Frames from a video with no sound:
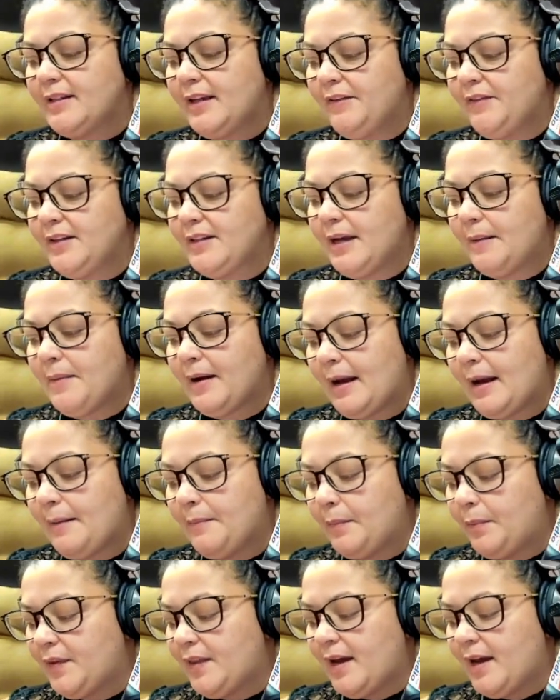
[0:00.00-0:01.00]
Every time I come
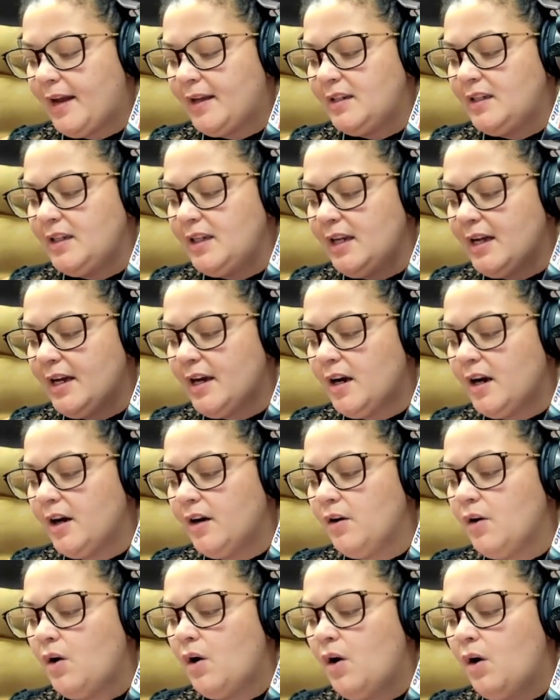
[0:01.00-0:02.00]
up with an
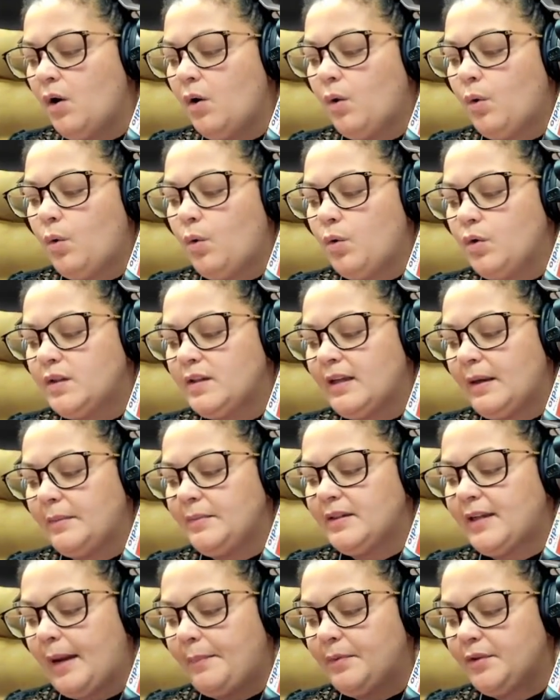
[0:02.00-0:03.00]
idea or some
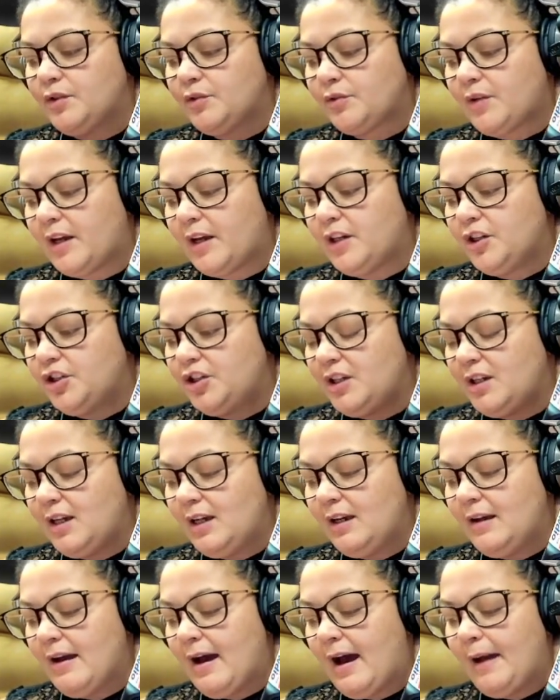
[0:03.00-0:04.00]
type of
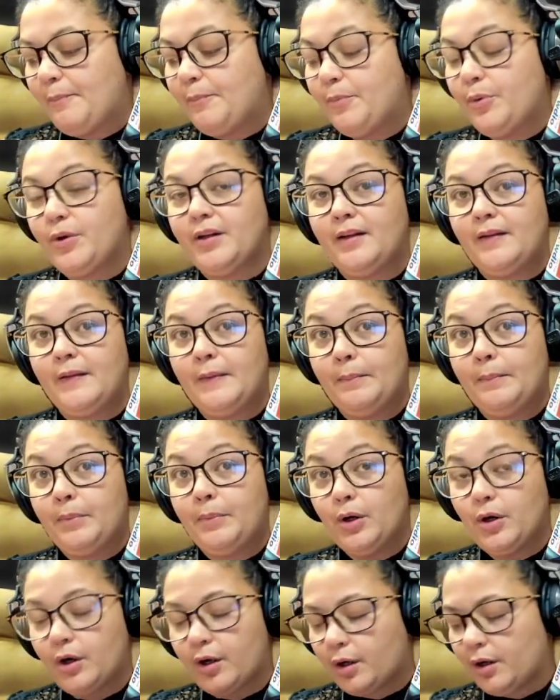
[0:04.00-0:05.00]
strategy, I put it in the
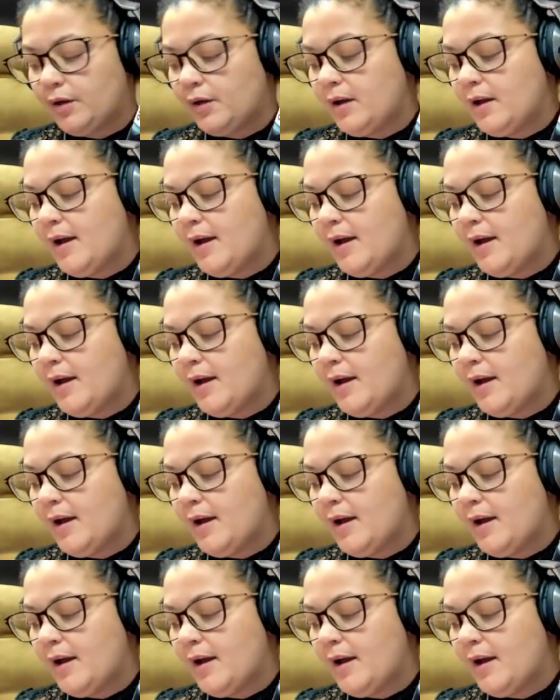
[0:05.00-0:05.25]
book,